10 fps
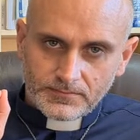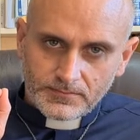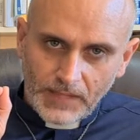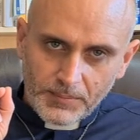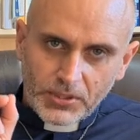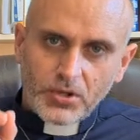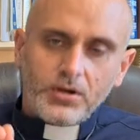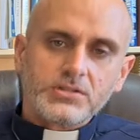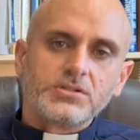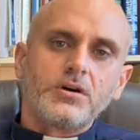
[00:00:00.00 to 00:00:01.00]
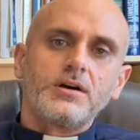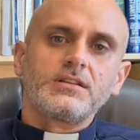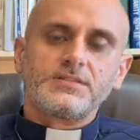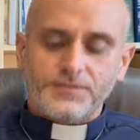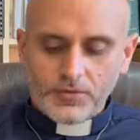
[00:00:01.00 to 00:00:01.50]
And because God
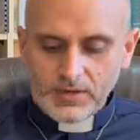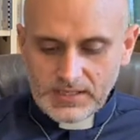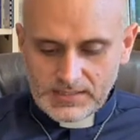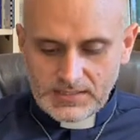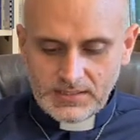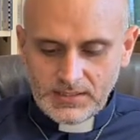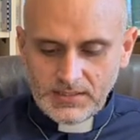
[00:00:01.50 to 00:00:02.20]
is for us,